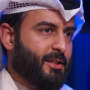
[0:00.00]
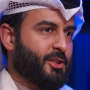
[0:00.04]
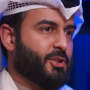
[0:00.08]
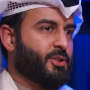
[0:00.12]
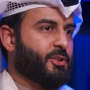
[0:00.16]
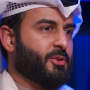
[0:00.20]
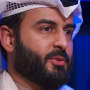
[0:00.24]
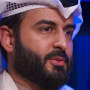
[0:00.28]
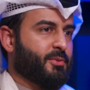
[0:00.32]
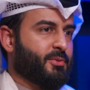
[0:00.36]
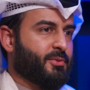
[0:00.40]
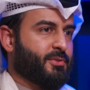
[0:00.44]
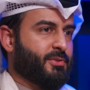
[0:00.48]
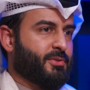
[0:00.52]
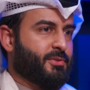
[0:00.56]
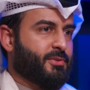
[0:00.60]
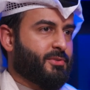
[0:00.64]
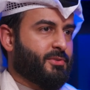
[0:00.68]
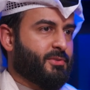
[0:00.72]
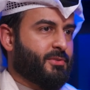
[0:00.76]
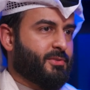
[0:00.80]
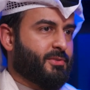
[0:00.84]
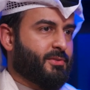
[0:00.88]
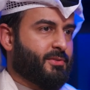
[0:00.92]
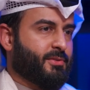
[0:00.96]

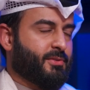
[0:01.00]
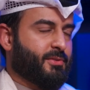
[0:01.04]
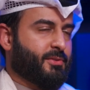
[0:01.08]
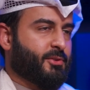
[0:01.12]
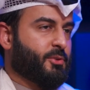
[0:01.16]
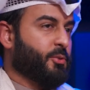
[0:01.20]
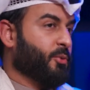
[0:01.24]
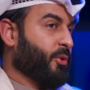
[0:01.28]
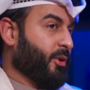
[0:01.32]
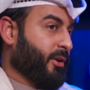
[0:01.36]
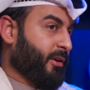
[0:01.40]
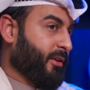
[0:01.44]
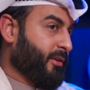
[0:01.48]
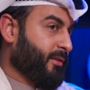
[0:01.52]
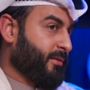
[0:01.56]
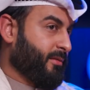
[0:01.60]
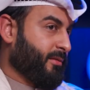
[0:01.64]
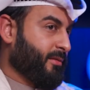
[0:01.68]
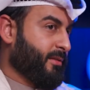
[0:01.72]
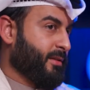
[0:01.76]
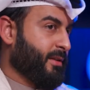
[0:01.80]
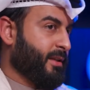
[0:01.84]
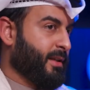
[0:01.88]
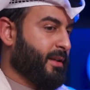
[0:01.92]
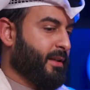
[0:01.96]
issues to work.
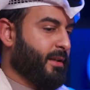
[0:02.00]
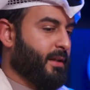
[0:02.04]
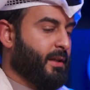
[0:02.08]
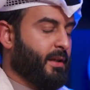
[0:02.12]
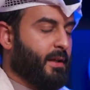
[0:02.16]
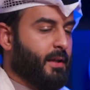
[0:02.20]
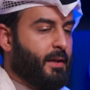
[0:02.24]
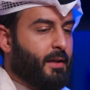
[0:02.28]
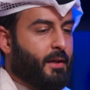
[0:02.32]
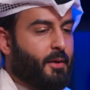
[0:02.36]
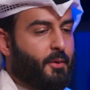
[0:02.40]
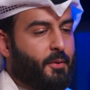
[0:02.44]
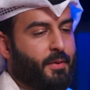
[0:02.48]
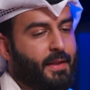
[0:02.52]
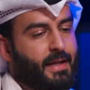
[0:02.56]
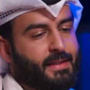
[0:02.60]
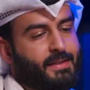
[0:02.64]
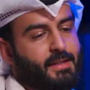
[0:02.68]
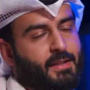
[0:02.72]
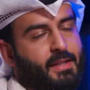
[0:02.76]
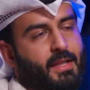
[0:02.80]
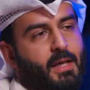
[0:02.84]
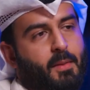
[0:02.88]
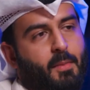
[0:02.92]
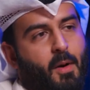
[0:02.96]
Well,
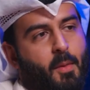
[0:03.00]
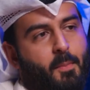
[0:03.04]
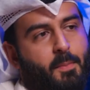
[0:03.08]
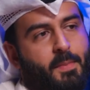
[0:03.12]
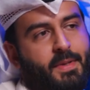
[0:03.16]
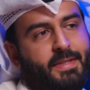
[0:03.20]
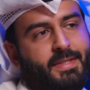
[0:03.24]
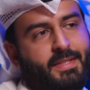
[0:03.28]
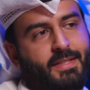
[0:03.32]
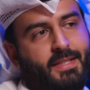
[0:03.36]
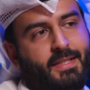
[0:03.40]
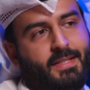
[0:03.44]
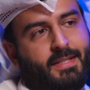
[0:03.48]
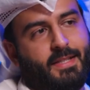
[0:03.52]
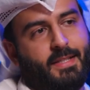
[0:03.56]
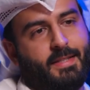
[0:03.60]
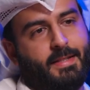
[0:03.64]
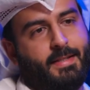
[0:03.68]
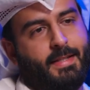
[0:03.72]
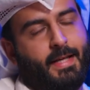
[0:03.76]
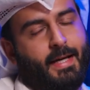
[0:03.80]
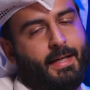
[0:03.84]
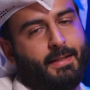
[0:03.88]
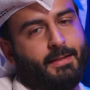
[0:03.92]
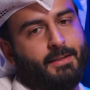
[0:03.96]
that's the thing about business,
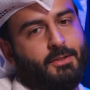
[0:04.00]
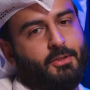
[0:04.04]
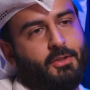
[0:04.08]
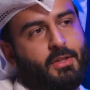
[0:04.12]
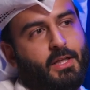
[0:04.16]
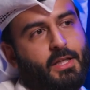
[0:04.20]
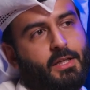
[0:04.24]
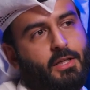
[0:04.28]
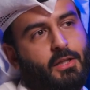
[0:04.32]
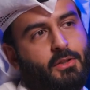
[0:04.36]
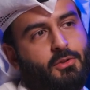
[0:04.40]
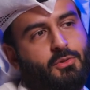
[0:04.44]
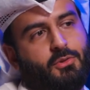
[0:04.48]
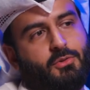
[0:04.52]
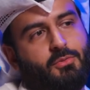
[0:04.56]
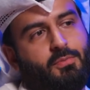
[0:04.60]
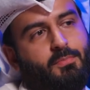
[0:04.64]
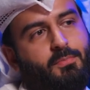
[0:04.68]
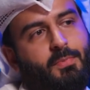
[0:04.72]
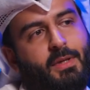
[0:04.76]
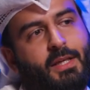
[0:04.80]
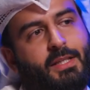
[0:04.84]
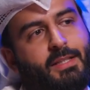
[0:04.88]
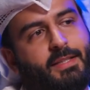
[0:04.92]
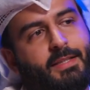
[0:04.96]
is that you cannot
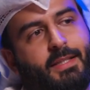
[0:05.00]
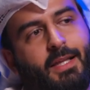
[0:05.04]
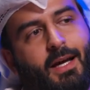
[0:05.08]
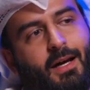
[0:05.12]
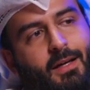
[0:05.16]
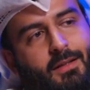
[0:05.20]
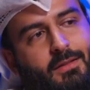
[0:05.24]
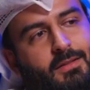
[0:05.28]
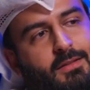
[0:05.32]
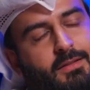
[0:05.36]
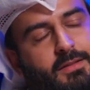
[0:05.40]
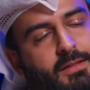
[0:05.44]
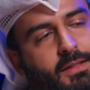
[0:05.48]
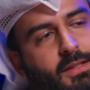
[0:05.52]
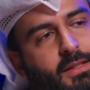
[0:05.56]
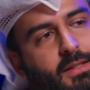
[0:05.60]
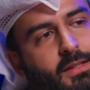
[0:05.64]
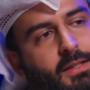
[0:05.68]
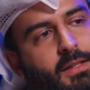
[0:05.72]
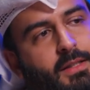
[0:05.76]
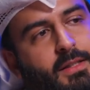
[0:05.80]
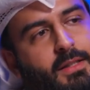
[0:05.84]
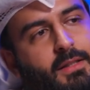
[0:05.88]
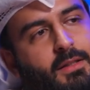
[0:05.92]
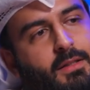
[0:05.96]
mix that.
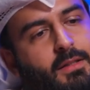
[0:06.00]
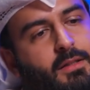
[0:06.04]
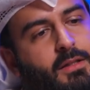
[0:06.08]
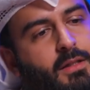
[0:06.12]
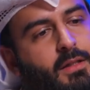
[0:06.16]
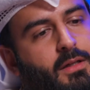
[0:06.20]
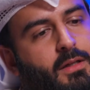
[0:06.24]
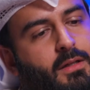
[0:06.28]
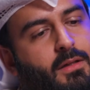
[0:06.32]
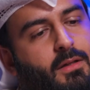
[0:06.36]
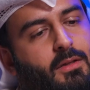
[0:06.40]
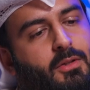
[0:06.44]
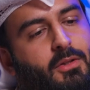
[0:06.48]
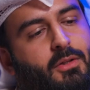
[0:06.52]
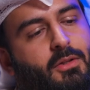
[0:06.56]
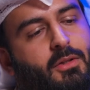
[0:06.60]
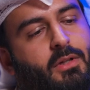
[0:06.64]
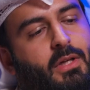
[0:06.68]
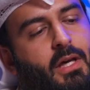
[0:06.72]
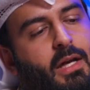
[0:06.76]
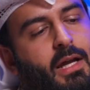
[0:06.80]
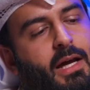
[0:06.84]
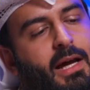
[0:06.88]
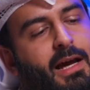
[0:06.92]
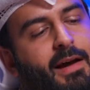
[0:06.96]
You
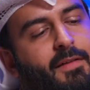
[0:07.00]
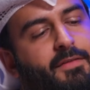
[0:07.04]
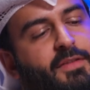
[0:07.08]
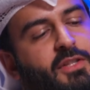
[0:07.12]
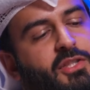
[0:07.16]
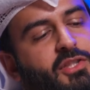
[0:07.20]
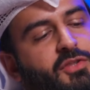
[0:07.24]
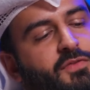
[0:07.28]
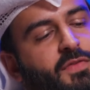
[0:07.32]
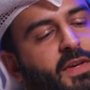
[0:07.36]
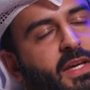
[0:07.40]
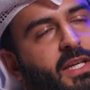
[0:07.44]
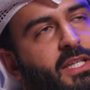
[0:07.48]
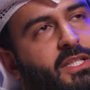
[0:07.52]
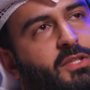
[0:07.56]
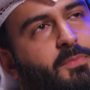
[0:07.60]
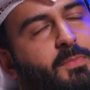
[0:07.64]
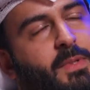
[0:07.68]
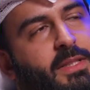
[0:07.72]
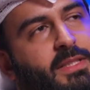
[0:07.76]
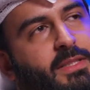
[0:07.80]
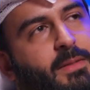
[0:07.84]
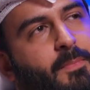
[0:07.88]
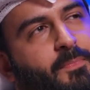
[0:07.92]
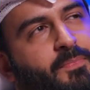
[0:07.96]
gotta have this face,
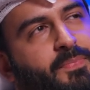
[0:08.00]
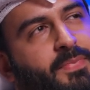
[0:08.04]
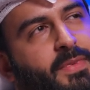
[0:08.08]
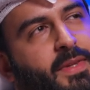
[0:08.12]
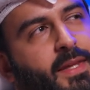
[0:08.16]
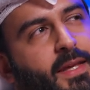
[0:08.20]
but